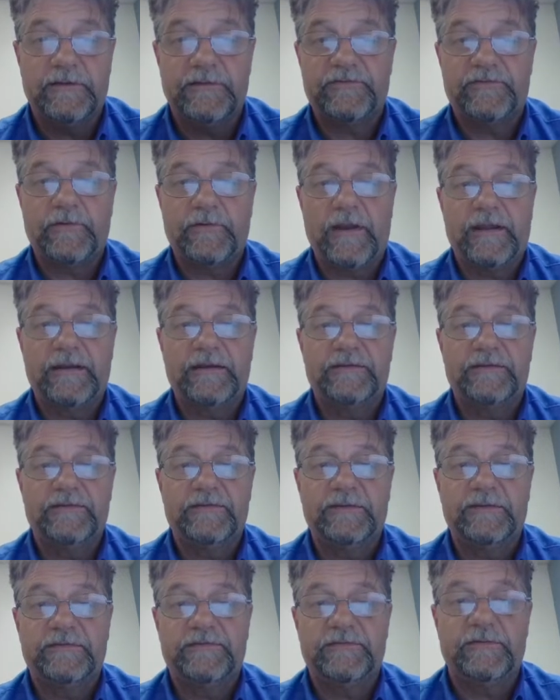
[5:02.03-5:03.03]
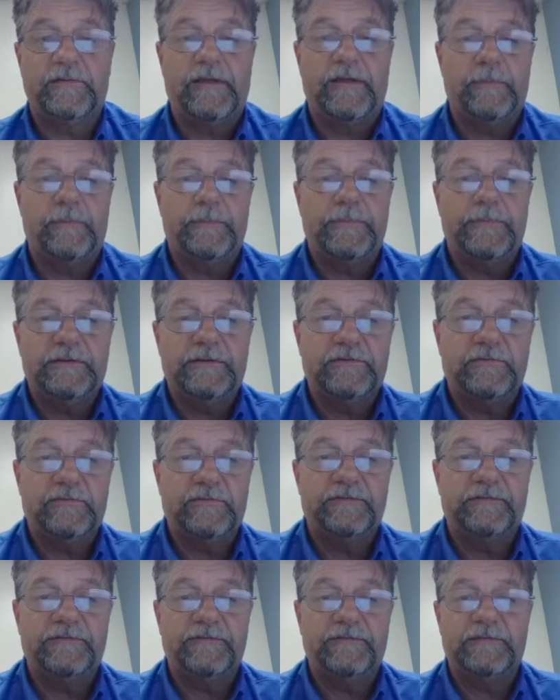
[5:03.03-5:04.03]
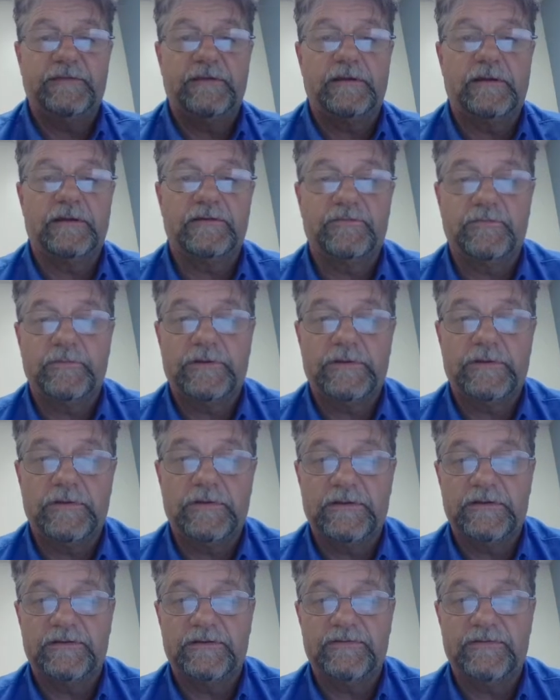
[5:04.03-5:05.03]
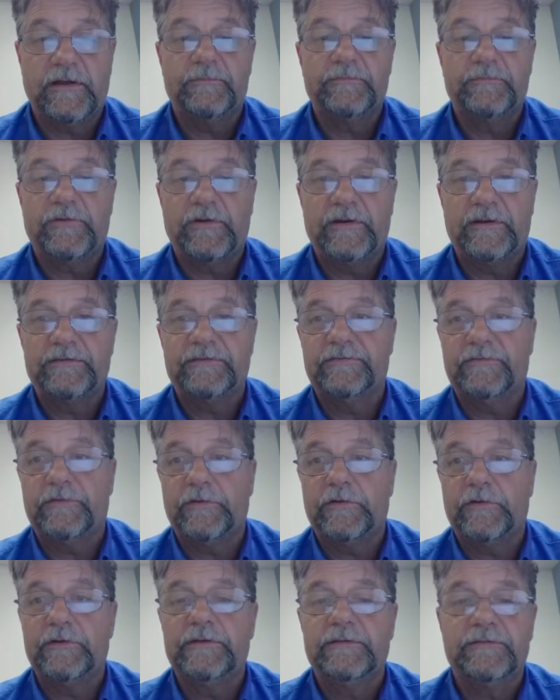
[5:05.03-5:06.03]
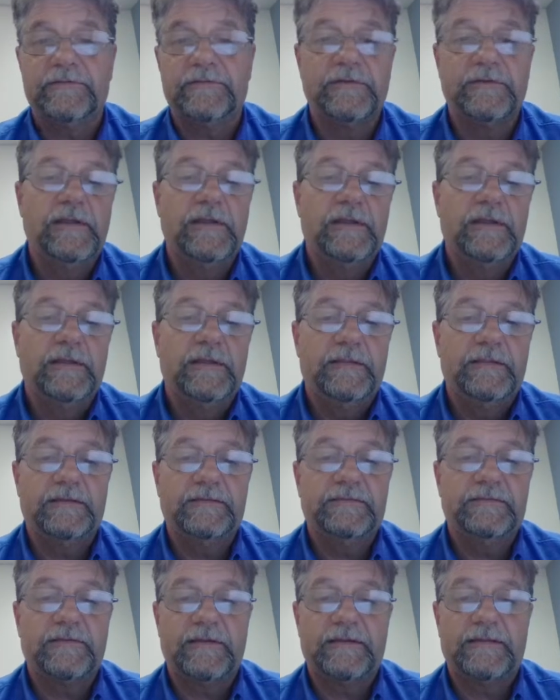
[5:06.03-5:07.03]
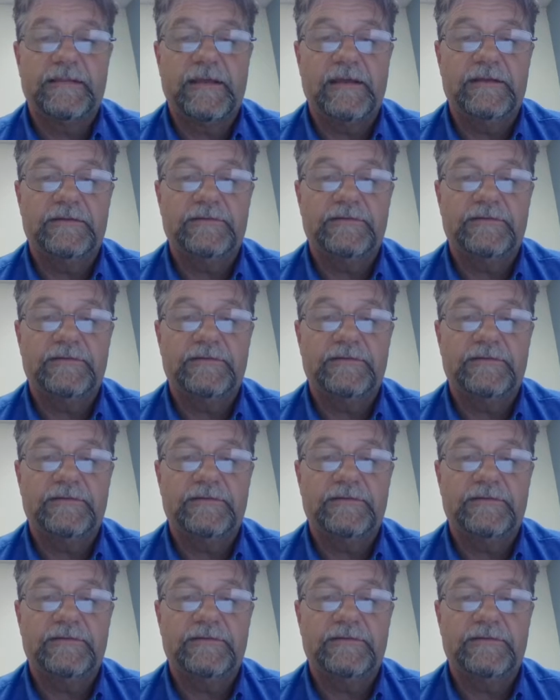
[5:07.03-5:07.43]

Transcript: strategies, so that piece would fit there because we can look at job transference, things like that.